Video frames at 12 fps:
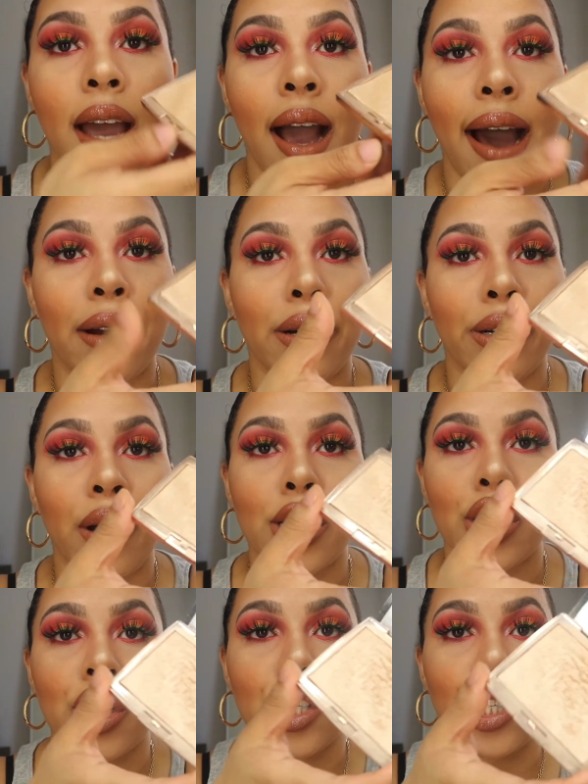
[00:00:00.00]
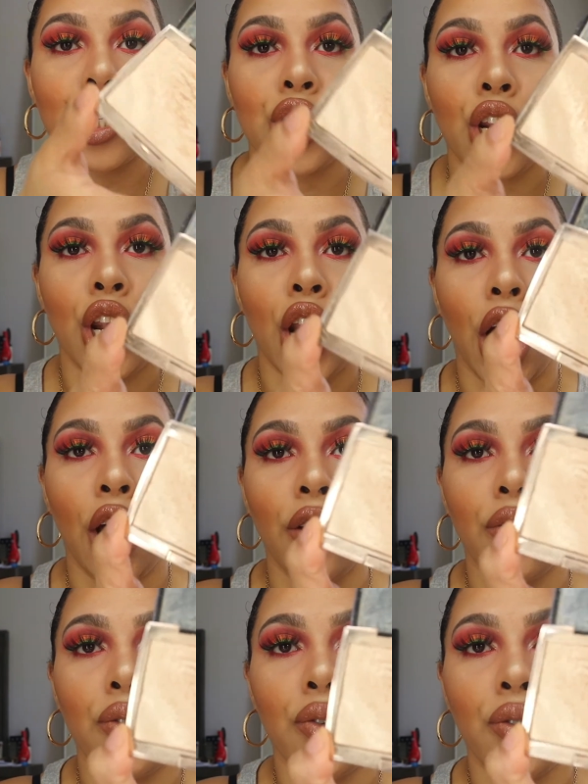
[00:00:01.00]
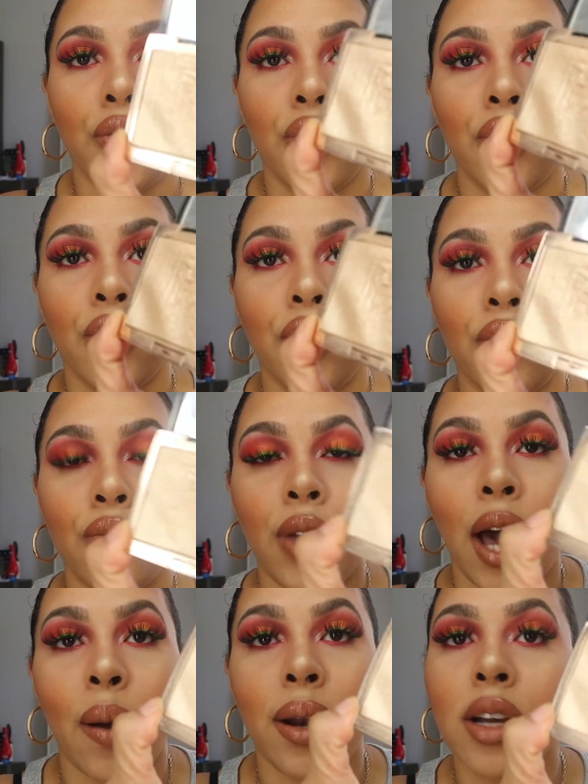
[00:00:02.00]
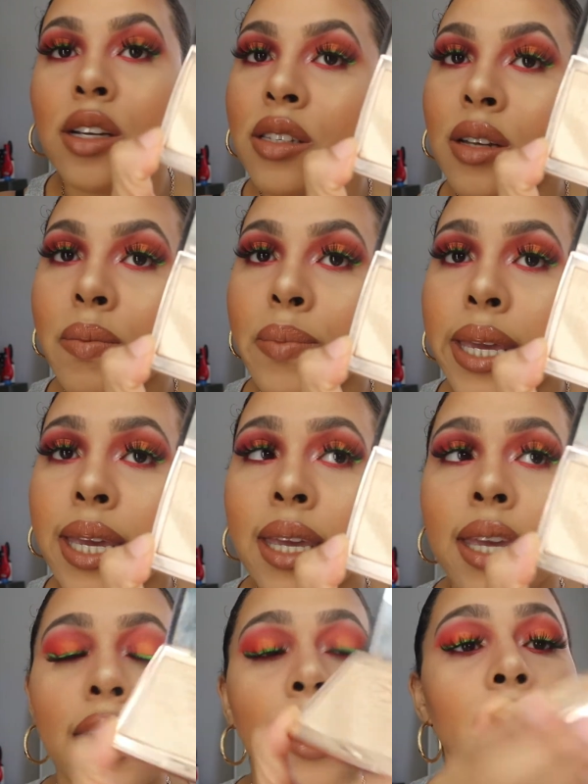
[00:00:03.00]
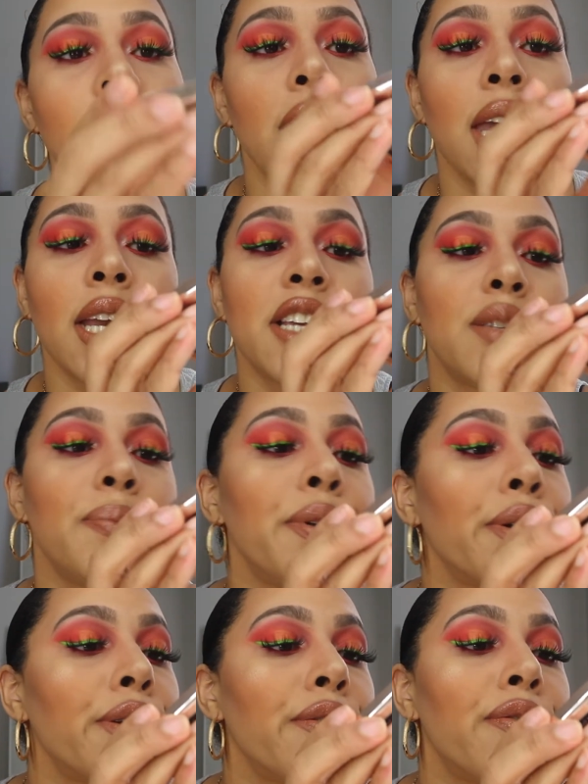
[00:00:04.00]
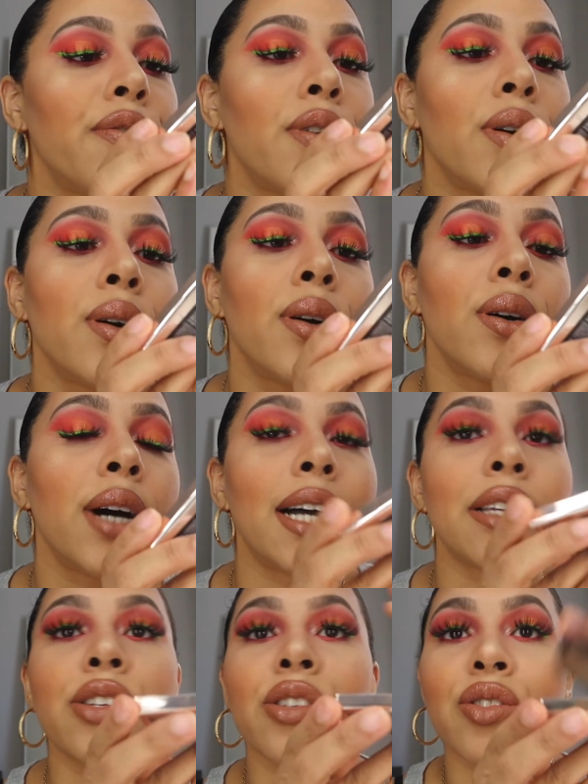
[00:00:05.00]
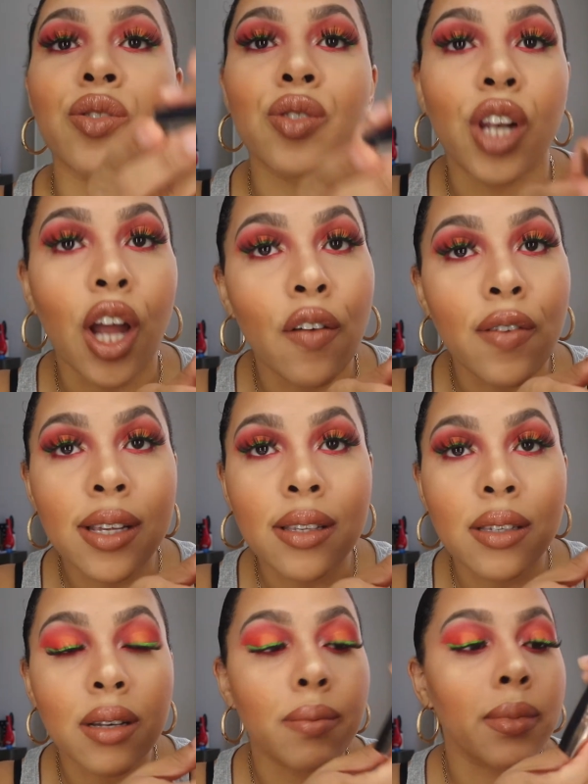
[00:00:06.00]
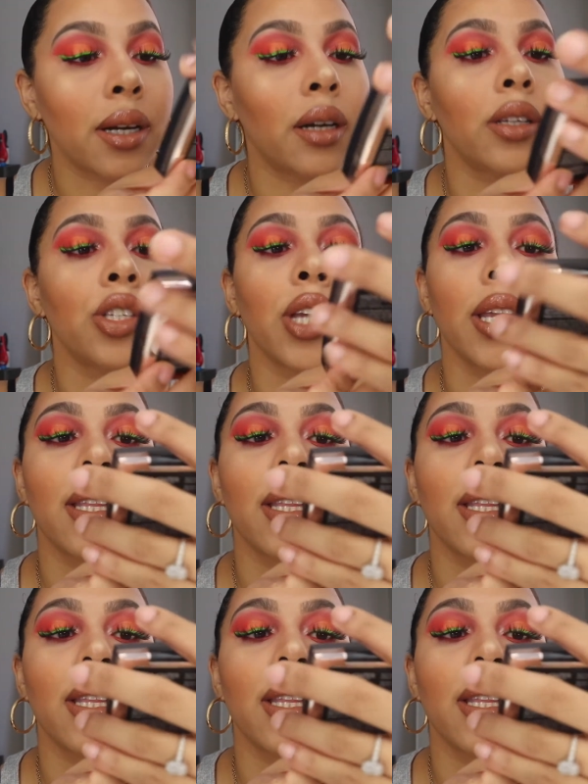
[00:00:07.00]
I don't know, I just love how it looks on me. It's beautiful. I just love it so much.